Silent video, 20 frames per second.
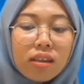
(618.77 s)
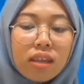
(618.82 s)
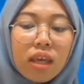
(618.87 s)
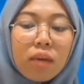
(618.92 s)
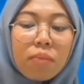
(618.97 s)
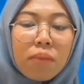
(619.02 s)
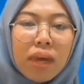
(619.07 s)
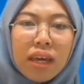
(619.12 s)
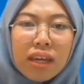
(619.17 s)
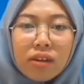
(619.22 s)

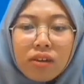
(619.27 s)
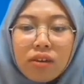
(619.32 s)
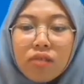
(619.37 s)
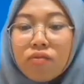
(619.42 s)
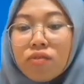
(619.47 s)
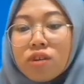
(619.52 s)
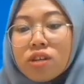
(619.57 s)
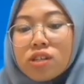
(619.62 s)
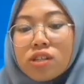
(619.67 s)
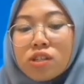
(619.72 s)
they make
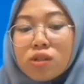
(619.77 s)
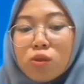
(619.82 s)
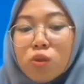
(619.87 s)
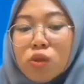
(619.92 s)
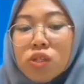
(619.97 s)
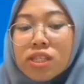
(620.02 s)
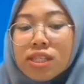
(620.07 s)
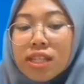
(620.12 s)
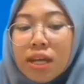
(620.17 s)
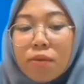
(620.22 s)
reference to
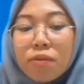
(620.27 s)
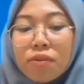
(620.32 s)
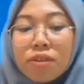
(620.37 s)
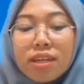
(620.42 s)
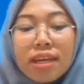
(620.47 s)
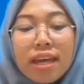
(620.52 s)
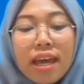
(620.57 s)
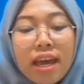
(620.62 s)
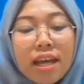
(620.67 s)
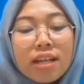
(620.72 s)

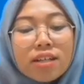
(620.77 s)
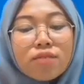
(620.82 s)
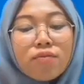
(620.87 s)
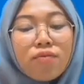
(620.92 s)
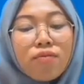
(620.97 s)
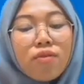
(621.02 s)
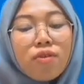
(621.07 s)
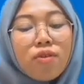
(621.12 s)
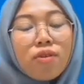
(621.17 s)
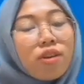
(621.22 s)
something else
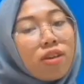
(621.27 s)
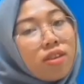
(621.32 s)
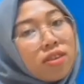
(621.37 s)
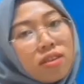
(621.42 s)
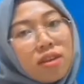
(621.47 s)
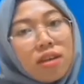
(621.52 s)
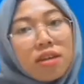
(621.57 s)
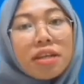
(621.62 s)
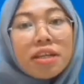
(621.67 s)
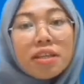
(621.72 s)
for
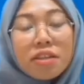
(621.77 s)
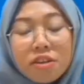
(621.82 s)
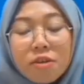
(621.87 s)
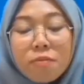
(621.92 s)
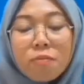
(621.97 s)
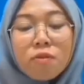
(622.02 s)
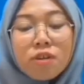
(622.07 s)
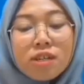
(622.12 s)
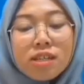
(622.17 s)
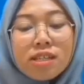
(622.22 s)
their
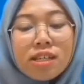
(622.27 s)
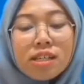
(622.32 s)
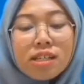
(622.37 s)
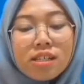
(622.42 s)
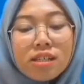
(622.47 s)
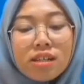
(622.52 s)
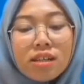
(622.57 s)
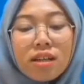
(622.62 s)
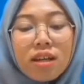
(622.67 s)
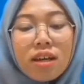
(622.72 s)

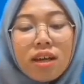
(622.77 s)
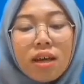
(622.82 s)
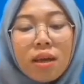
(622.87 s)
interpretation.